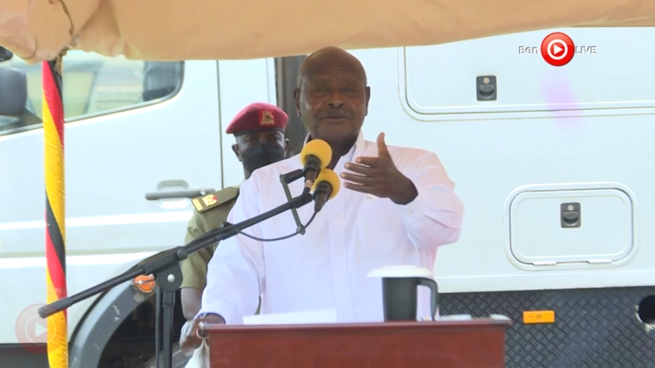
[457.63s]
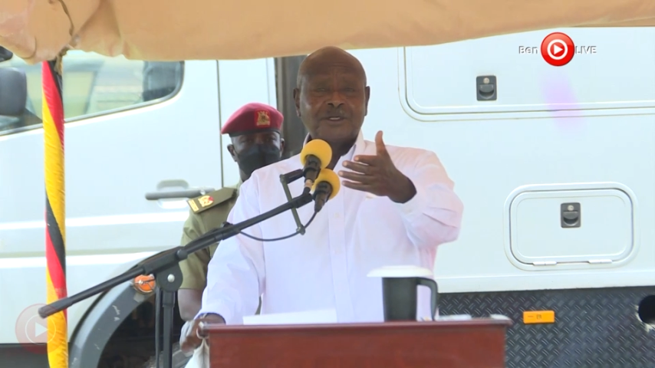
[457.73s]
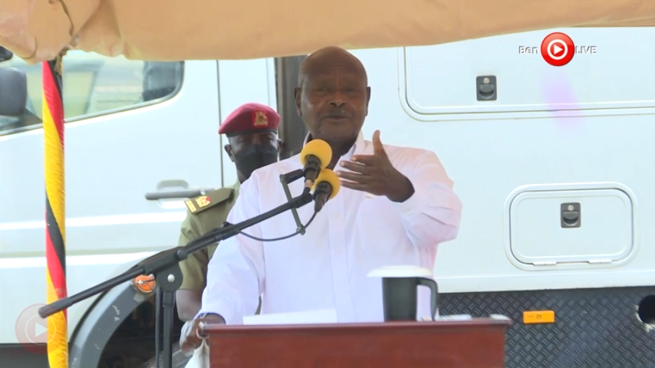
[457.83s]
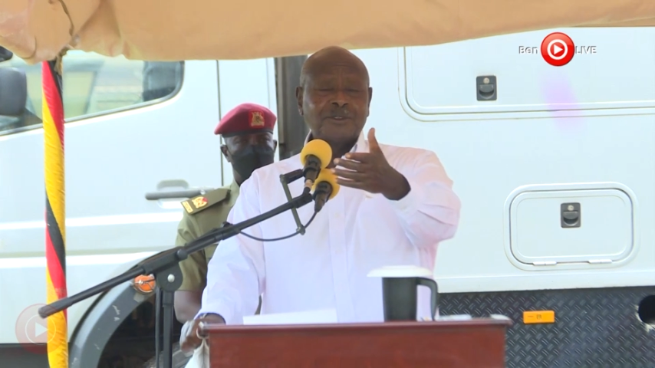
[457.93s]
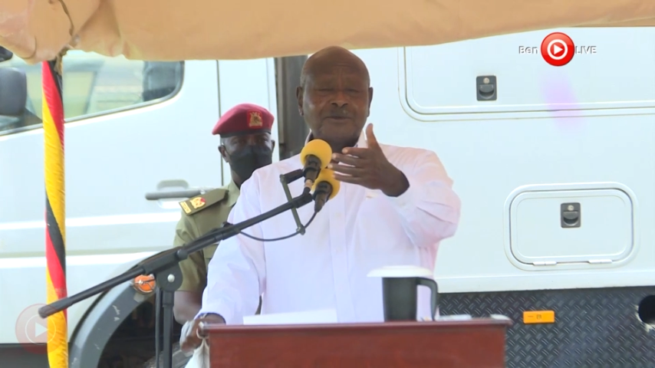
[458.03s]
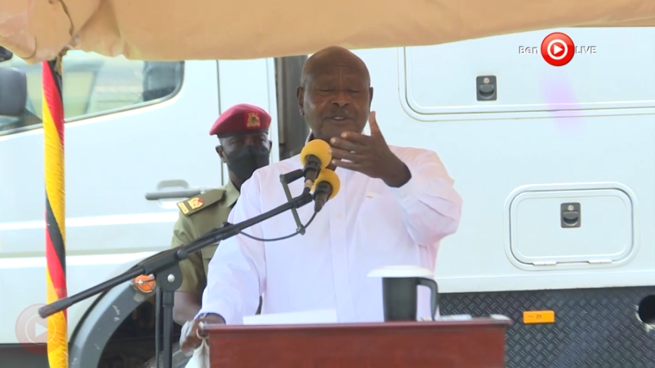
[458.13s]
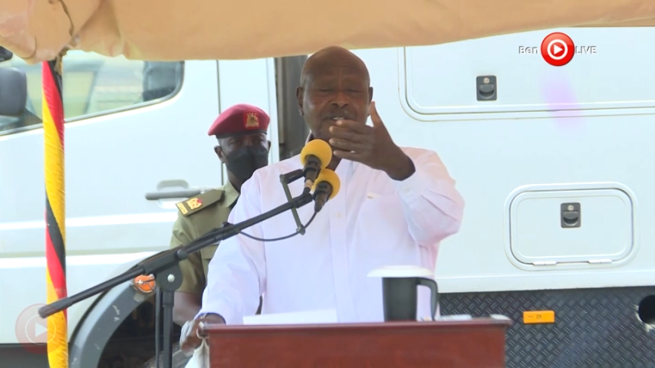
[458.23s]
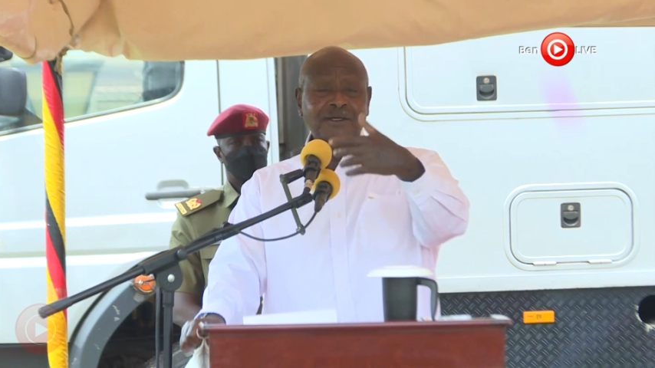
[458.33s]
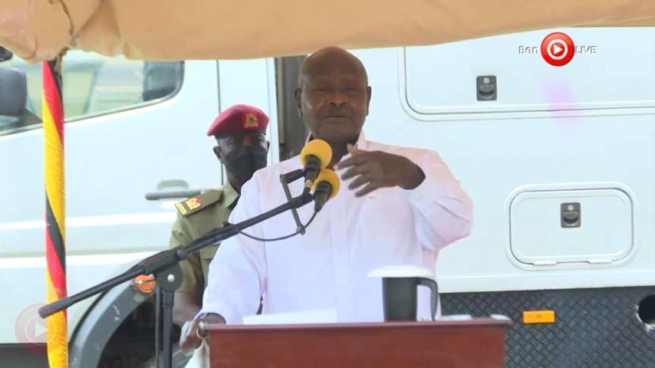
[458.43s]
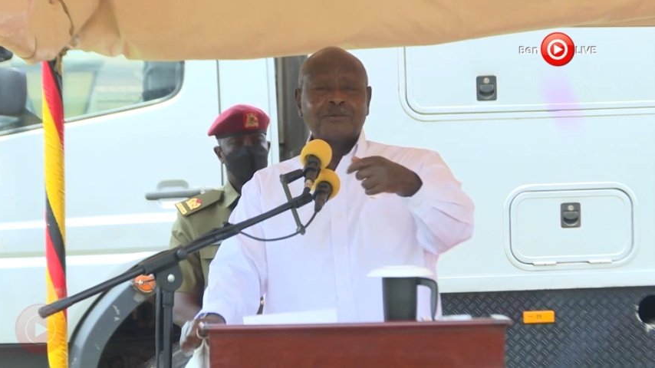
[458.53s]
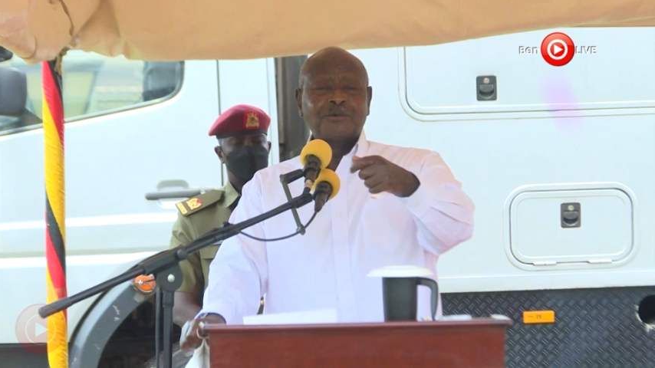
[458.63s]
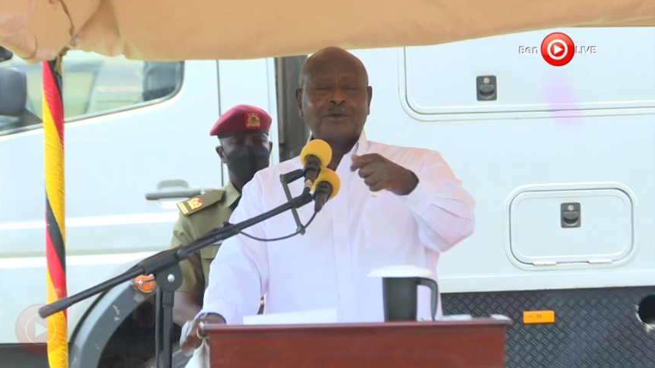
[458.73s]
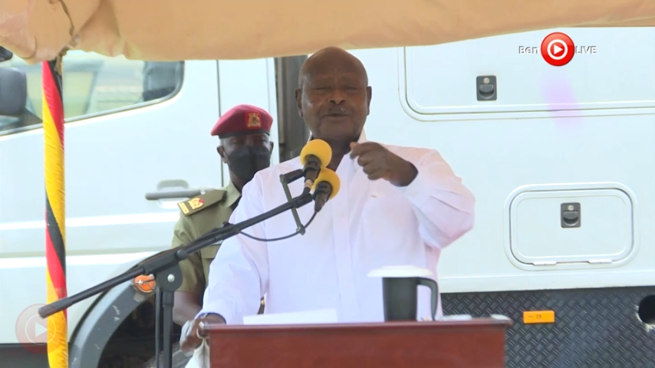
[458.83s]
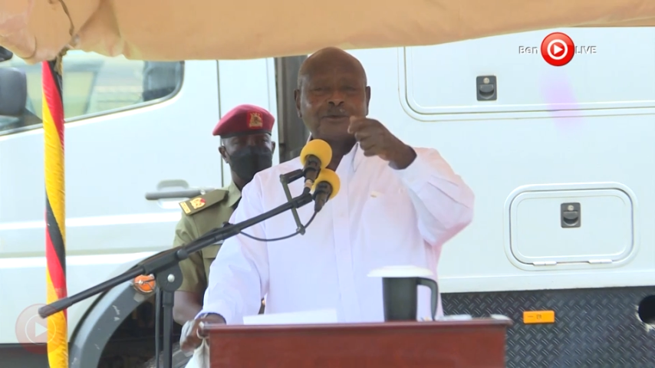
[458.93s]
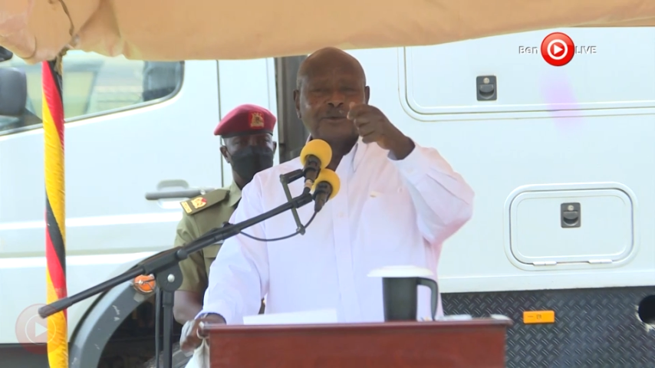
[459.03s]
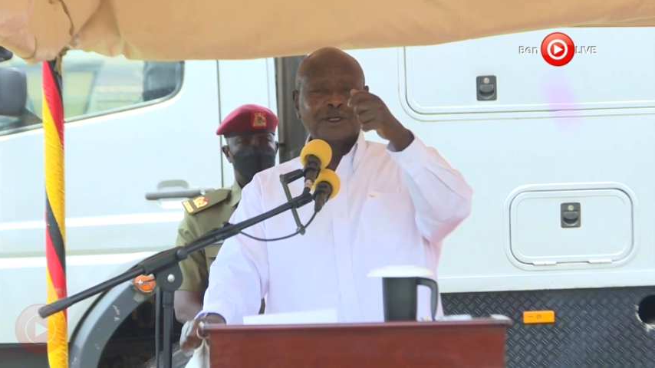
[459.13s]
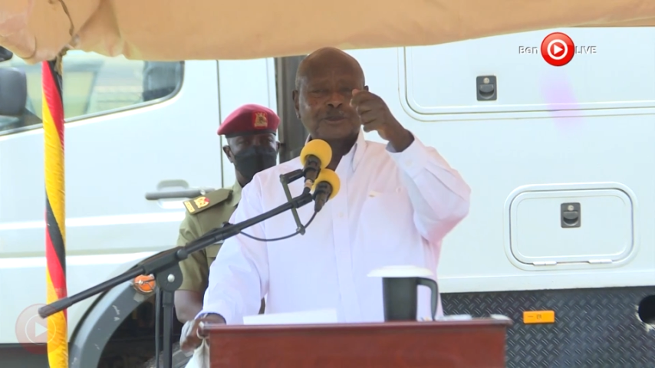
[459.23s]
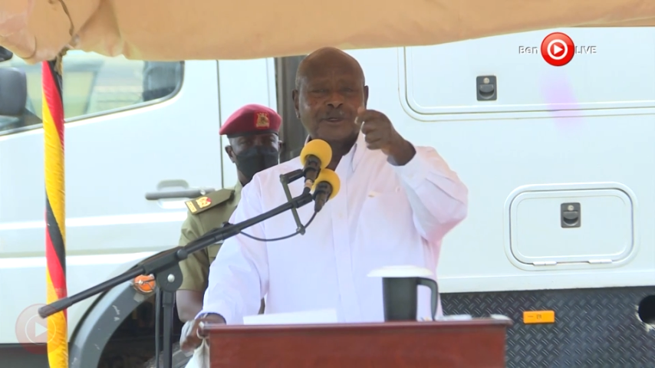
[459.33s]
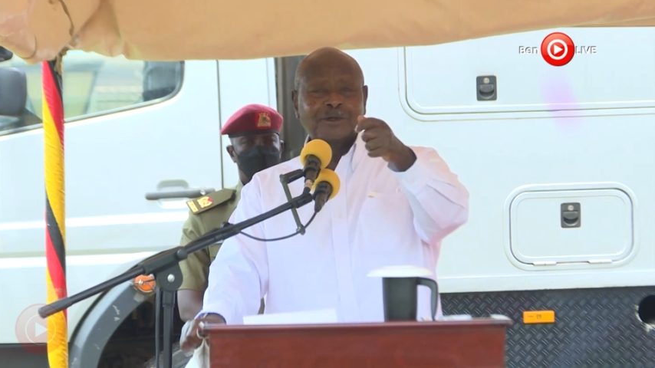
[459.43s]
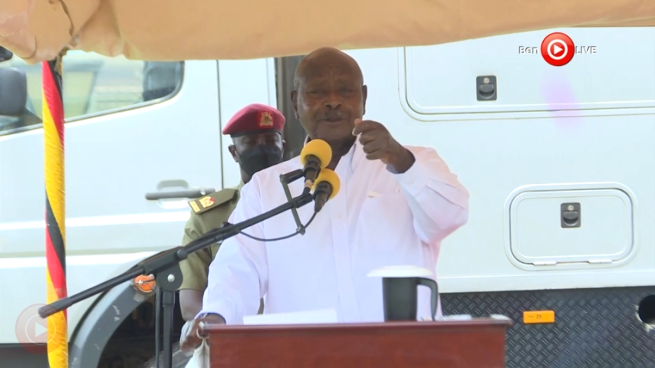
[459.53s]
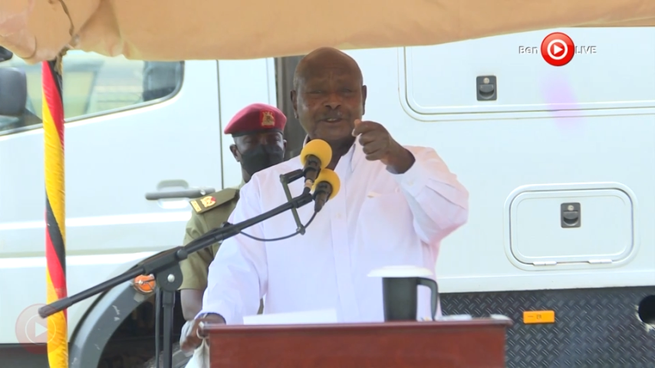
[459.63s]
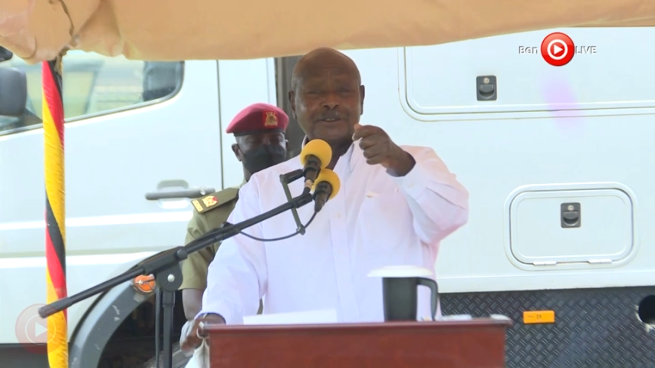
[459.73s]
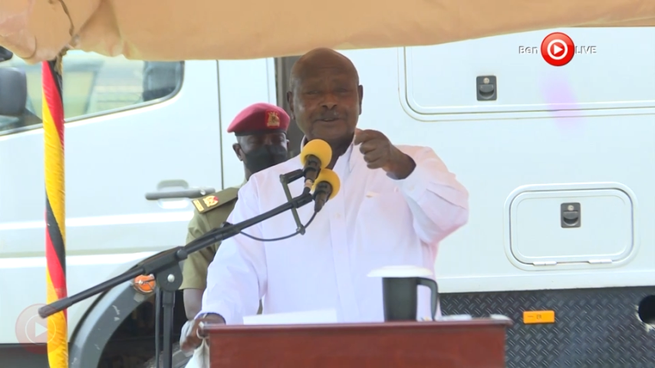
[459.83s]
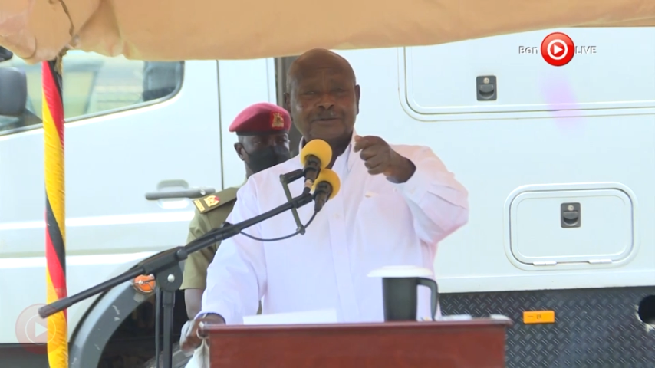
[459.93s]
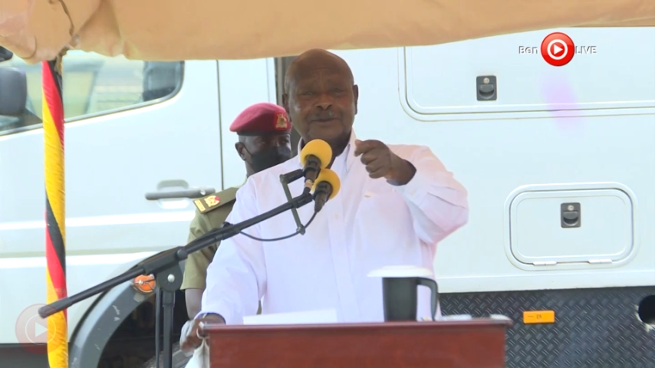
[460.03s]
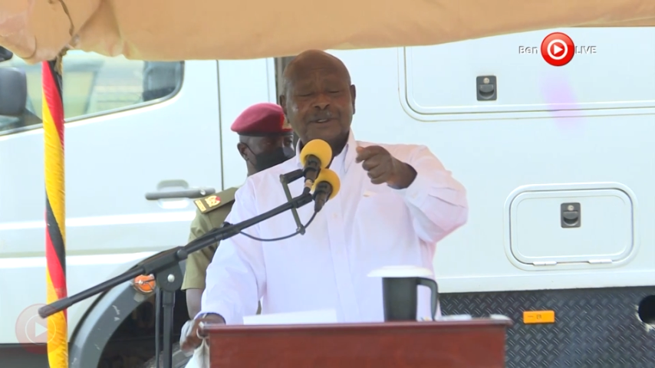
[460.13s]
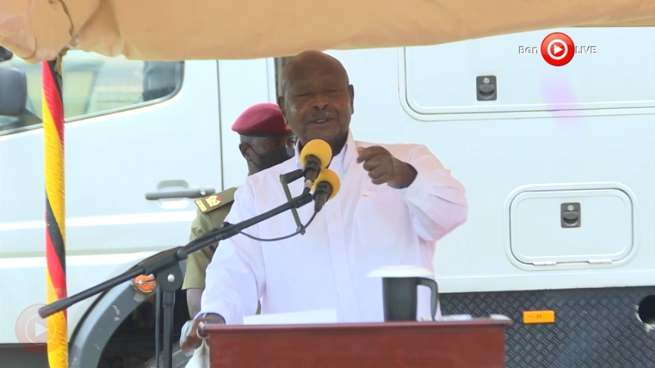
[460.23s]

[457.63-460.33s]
When we came, we were so aggressive.